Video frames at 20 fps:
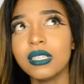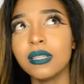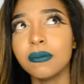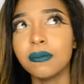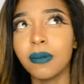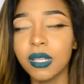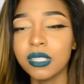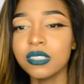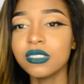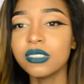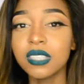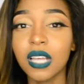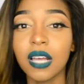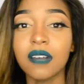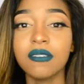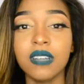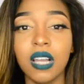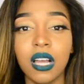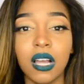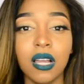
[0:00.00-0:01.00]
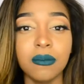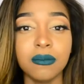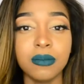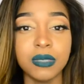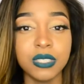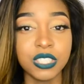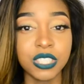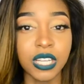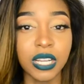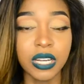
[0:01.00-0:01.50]
the bundles have not
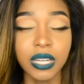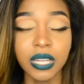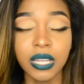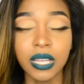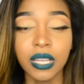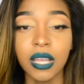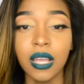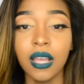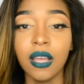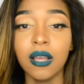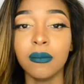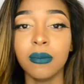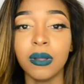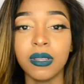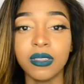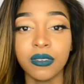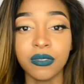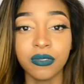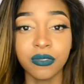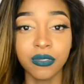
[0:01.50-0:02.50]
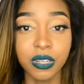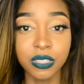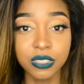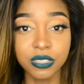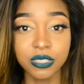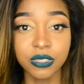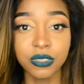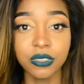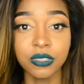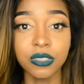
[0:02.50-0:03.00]
been shedding, but the
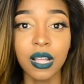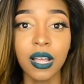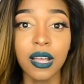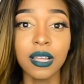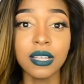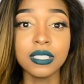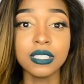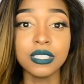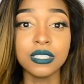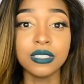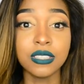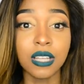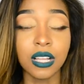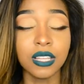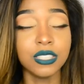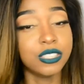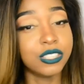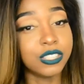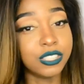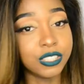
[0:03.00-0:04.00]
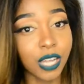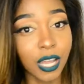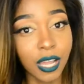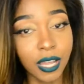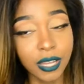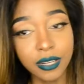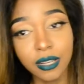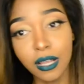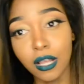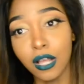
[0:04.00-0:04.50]
frontal does
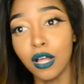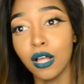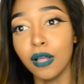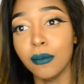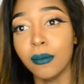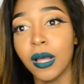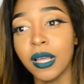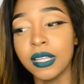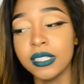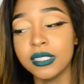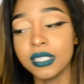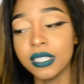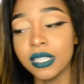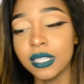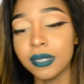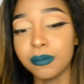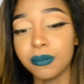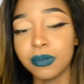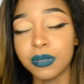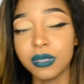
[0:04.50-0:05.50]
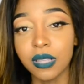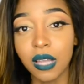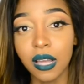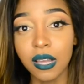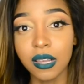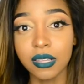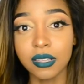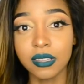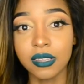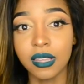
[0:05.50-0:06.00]
shed. I did
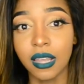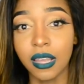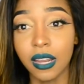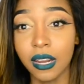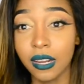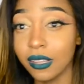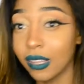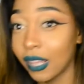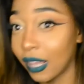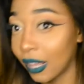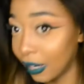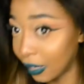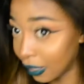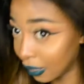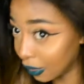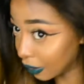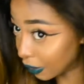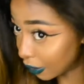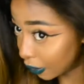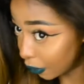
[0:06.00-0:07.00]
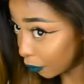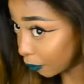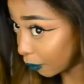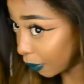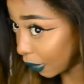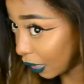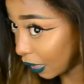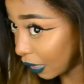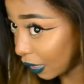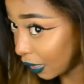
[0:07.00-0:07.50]
pluck the hairline a little
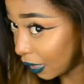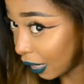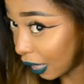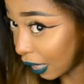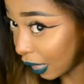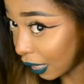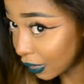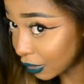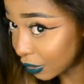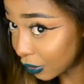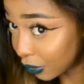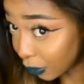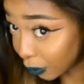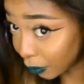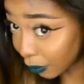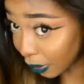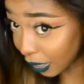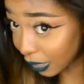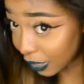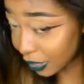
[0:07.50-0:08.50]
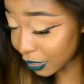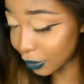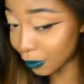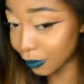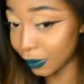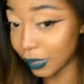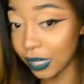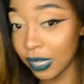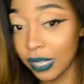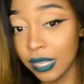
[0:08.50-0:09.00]
bit, not too much,
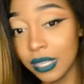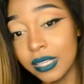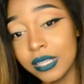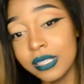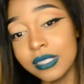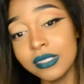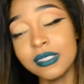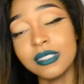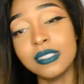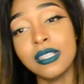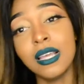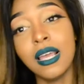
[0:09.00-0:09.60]
because